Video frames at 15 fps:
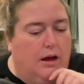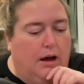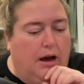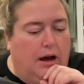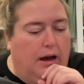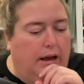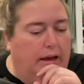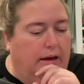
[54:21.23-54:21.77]

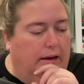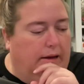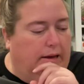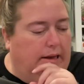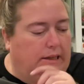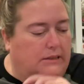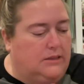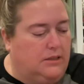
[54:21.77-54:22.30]
I
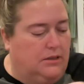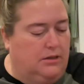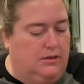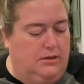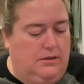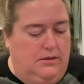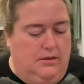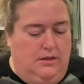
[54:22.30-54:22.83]
got
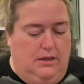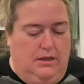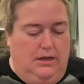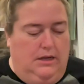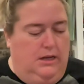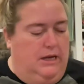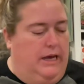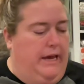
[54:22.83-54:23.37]

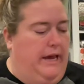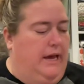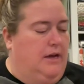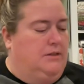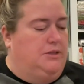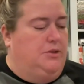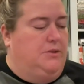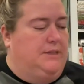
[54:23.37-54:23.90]
a
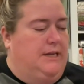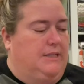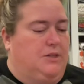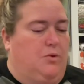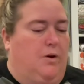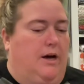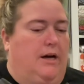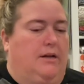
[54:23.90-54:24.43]
Suicide
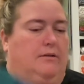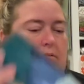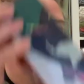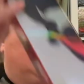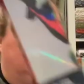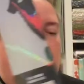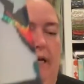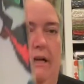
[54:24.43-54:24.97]
Squad
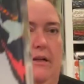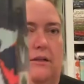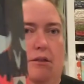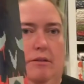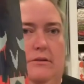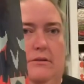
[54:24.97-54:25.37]
set